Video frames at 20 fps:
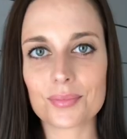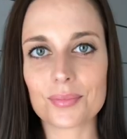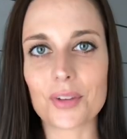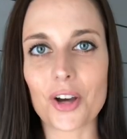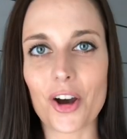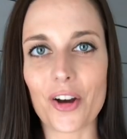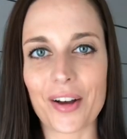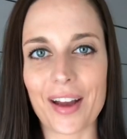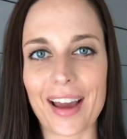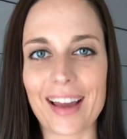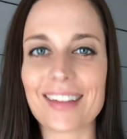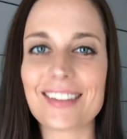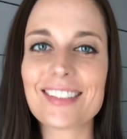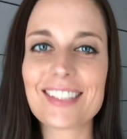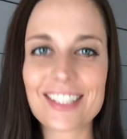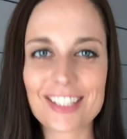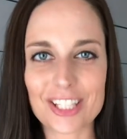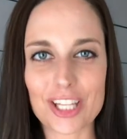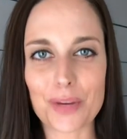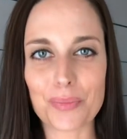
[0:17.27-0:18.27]
Okay,
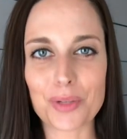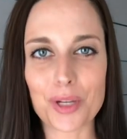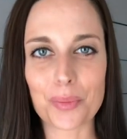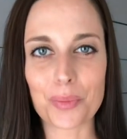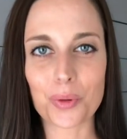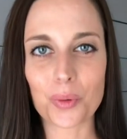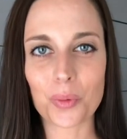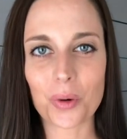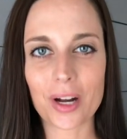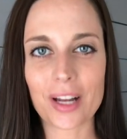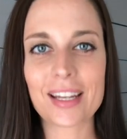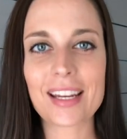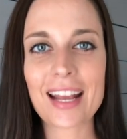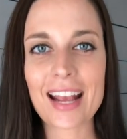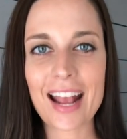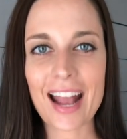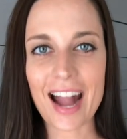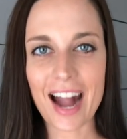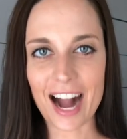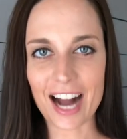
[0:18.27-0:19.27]
tip number one,
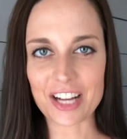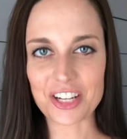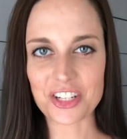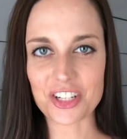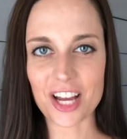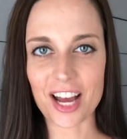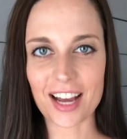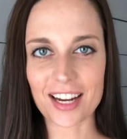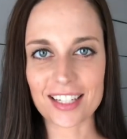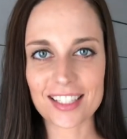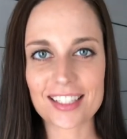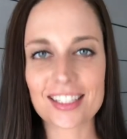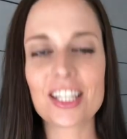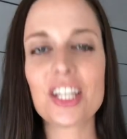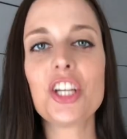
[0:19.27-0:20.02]
hashtags.